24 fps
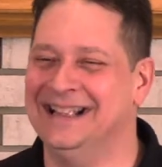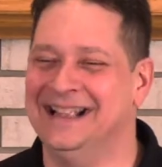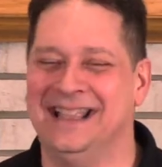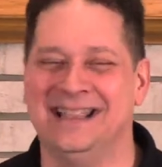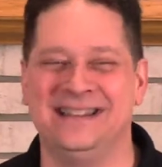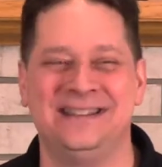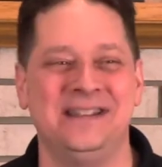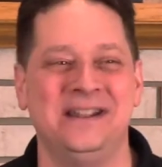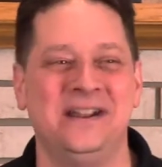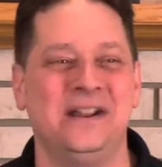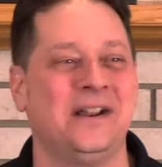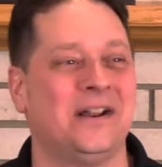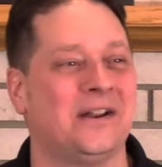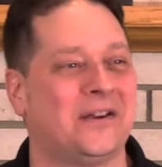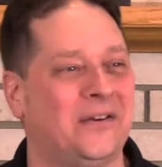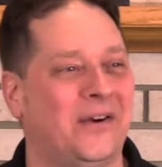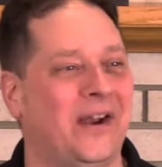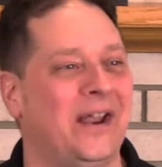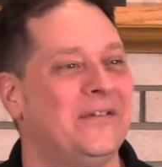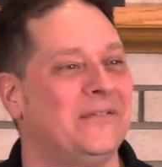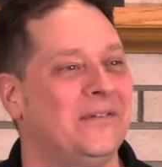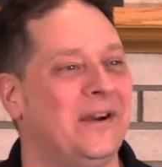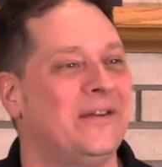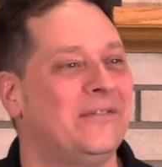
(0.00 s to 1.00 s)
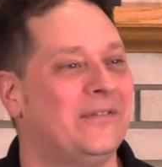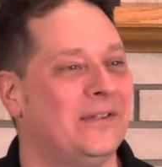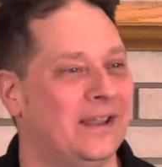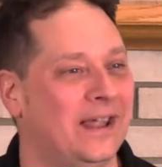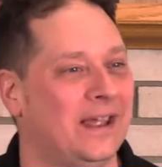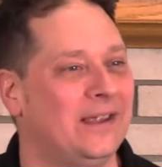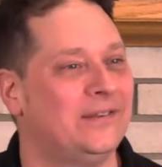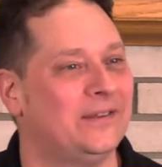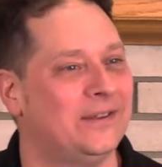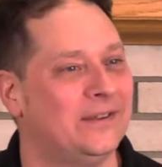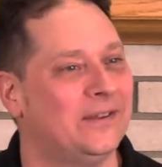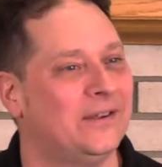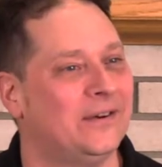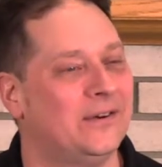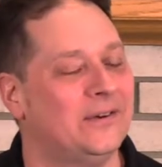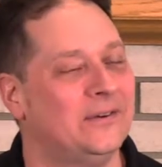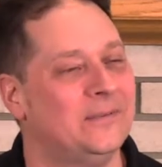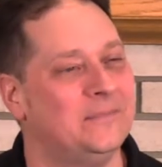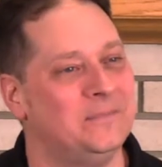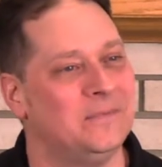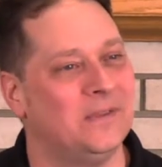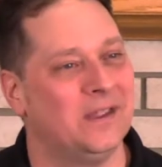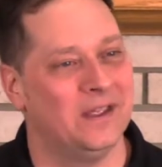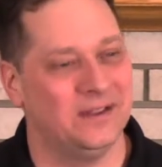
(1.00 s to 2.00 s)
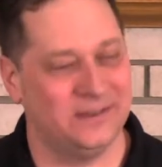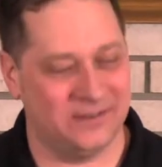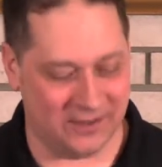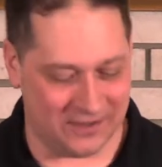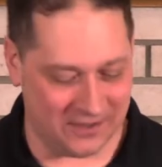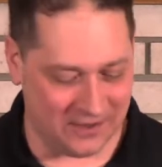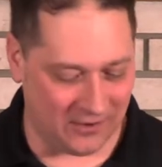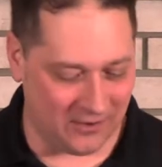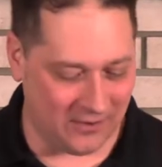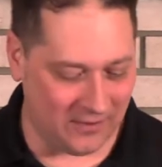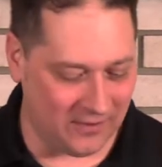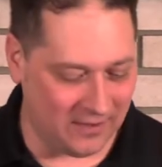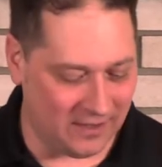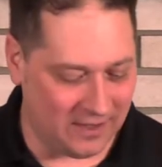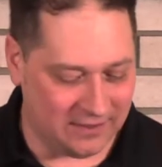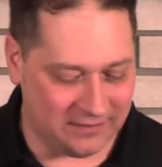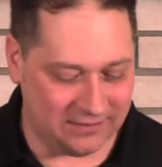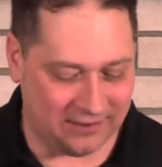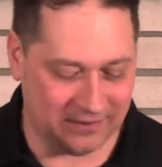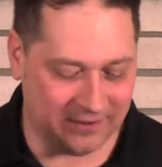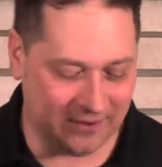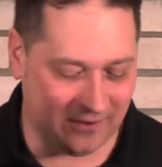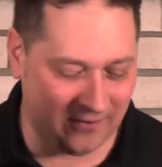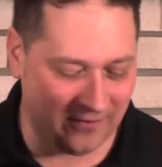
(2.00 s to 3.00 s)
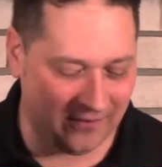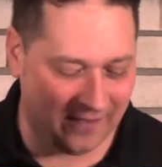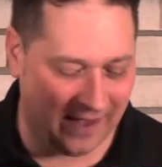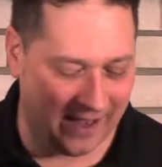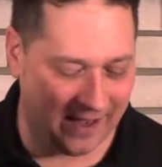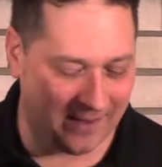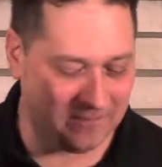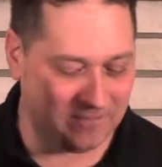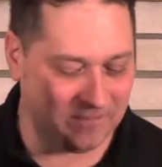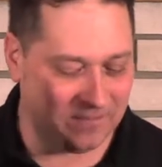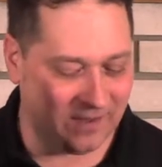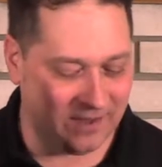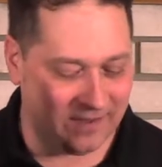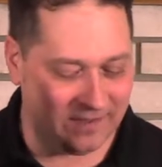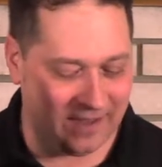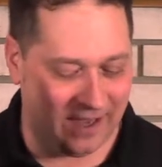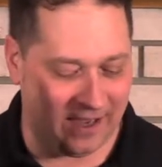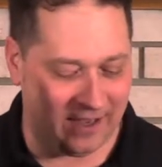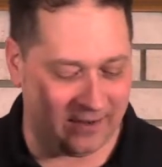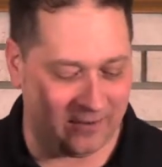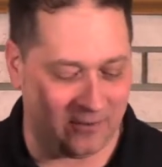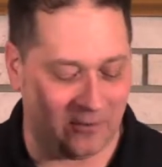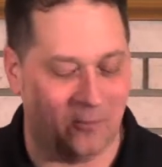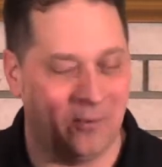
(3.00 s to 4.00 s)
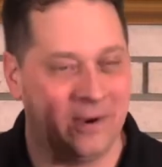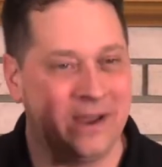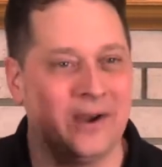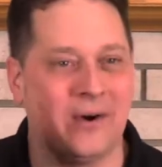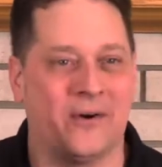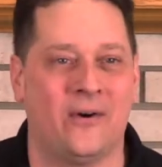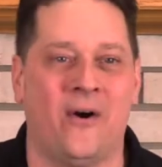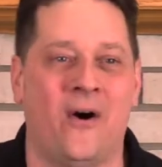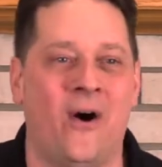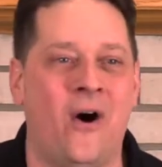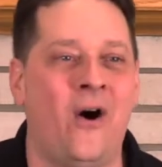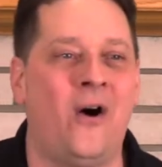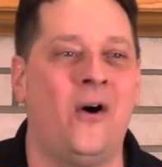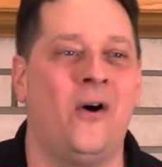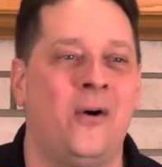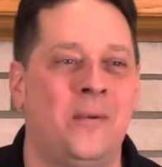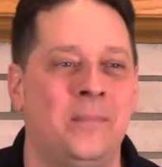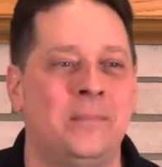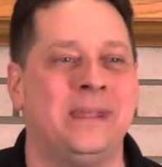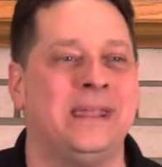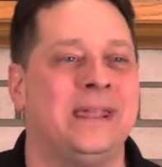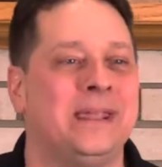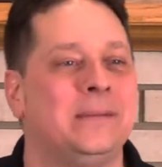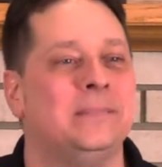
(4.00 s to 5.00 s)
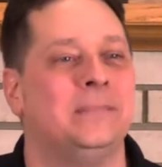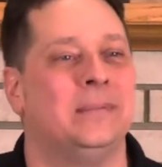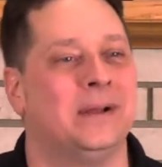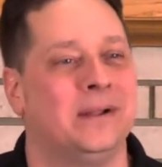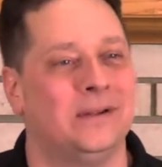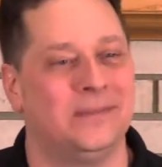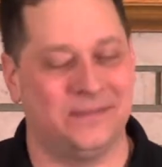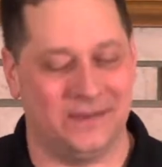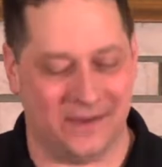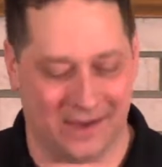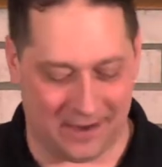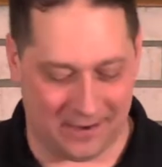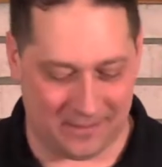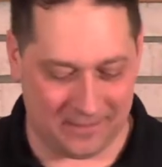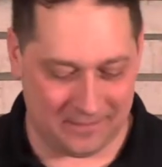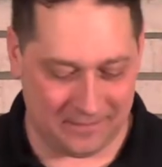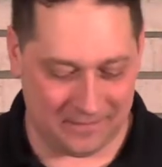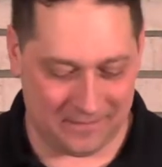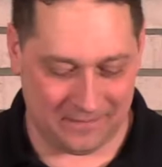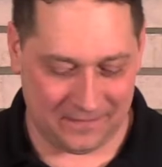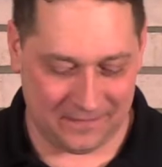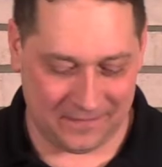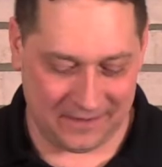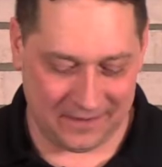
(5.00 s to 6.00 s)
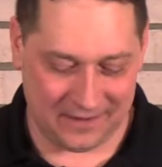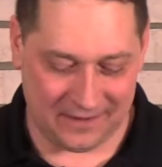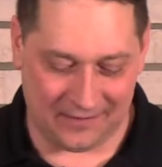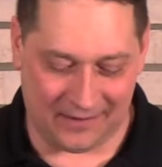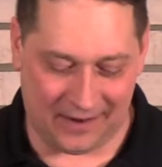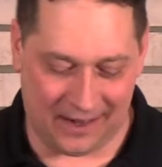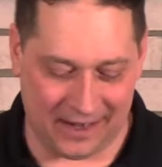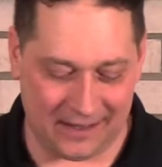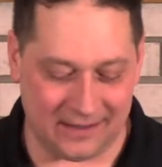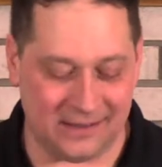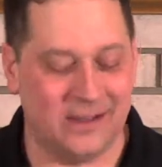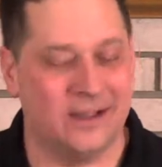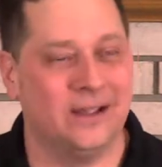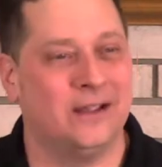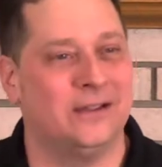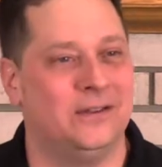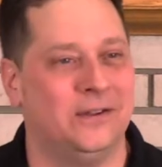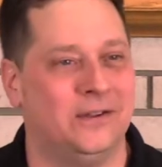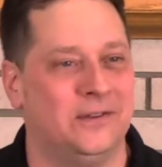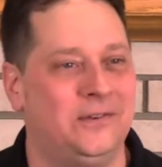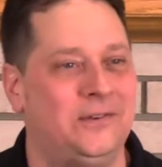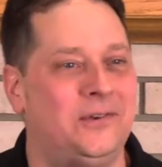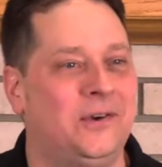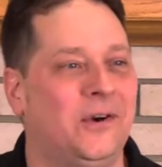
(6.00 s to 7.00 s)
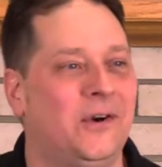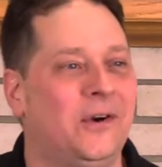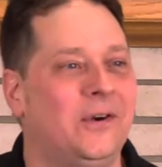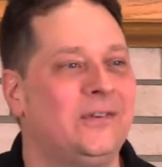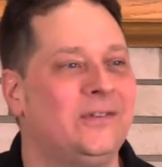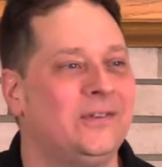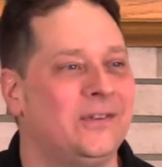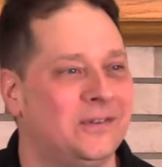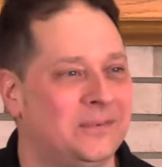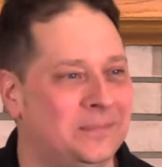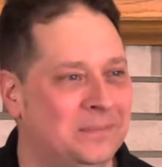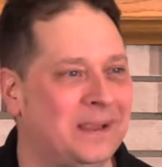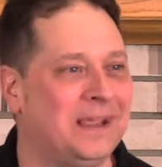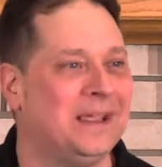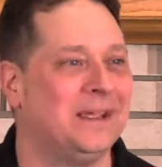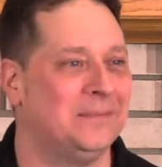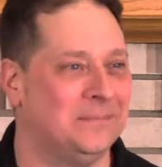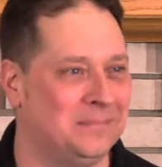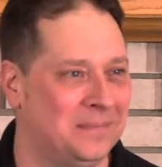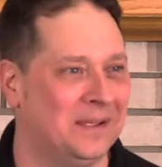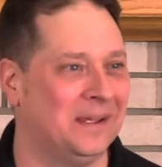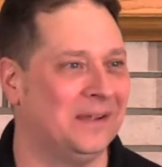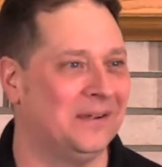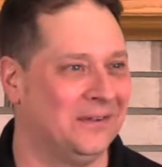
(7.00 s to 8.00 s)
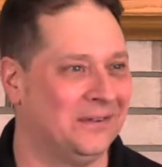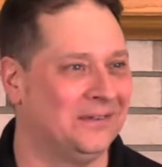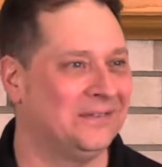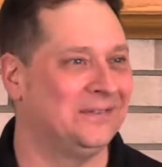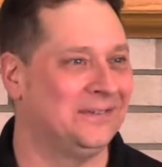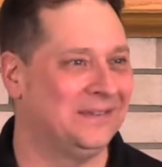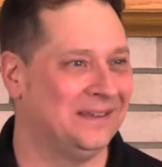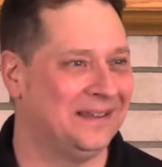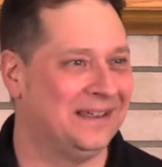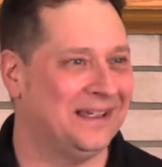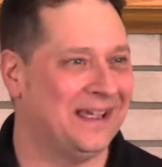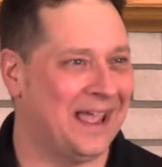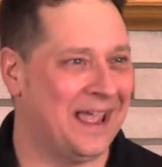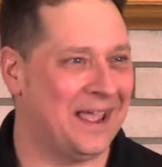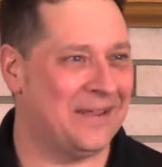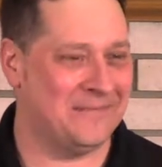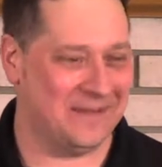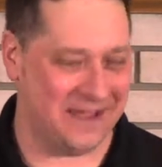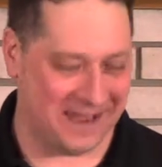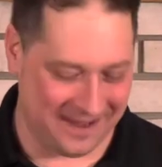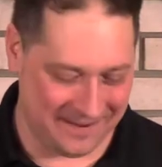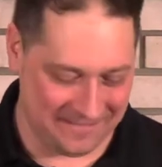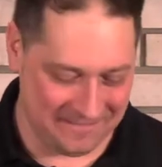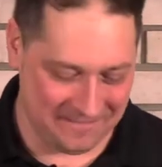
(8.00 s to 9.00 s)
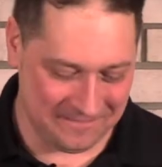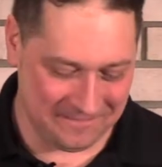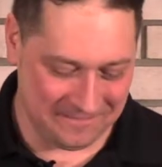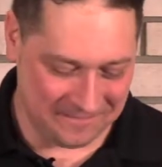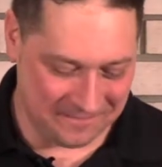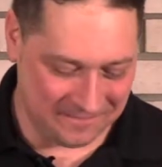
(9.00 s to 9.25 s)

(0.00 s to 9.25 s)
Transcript: Isn't it a great revelation though to know to know that that we are all being built up, right? The church is being built. Amen.